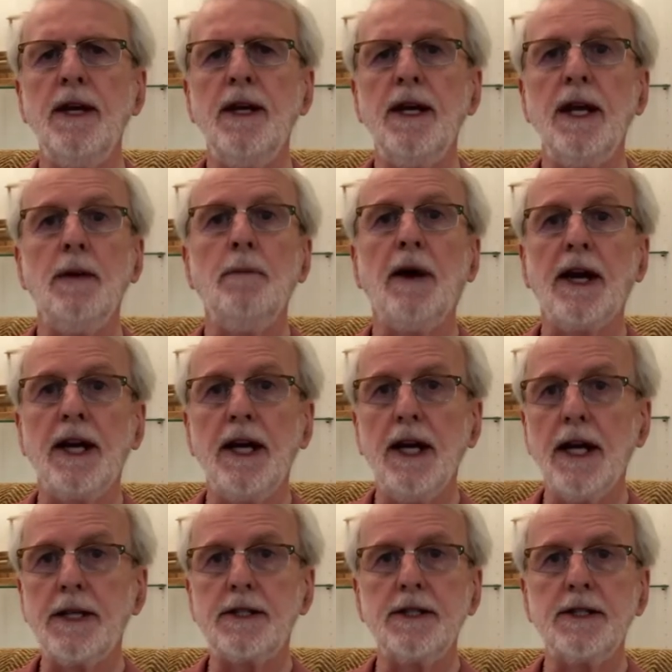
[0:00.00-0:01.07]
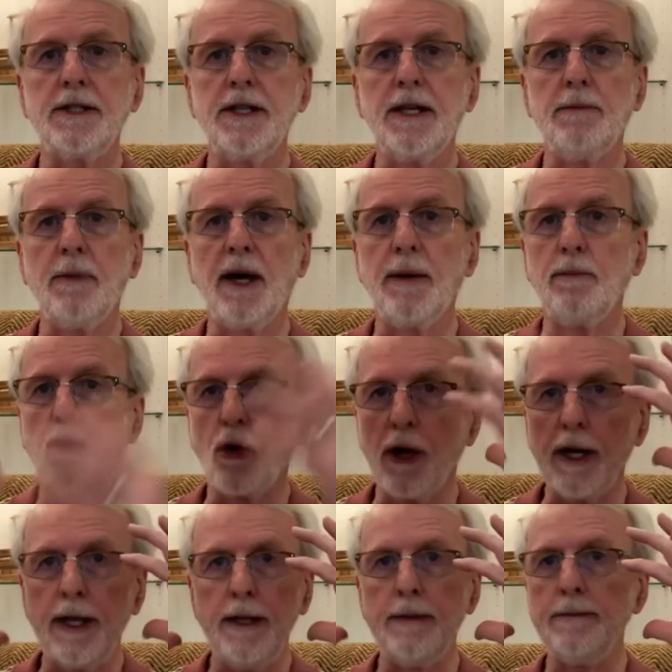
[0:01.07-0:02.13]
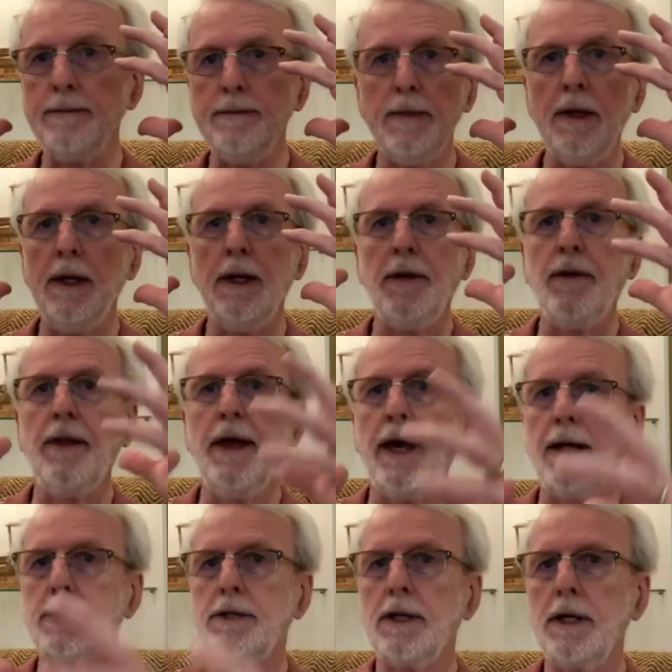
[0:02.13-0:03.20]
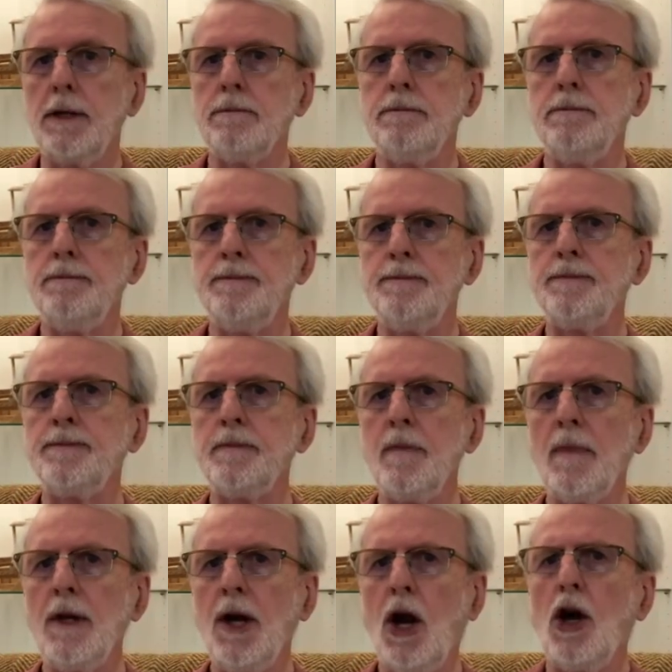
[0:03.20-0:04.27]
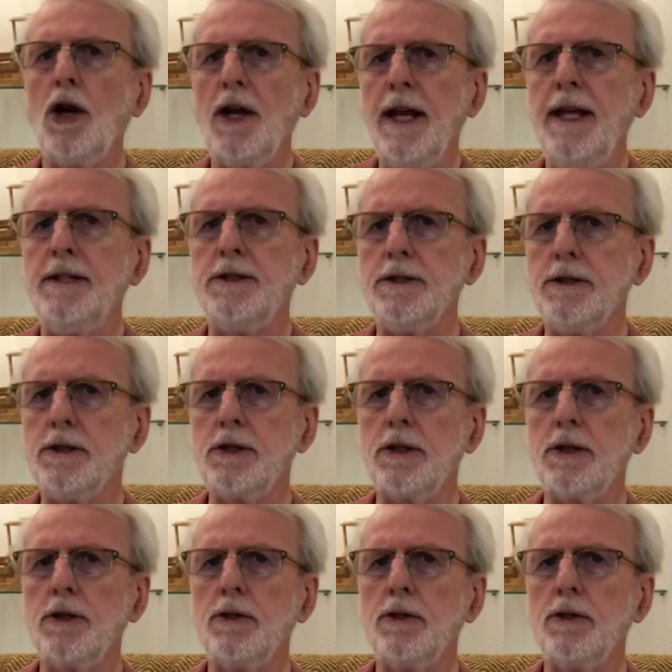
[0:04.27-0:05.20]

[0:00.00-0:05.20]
in my gut, in my brain that are latent,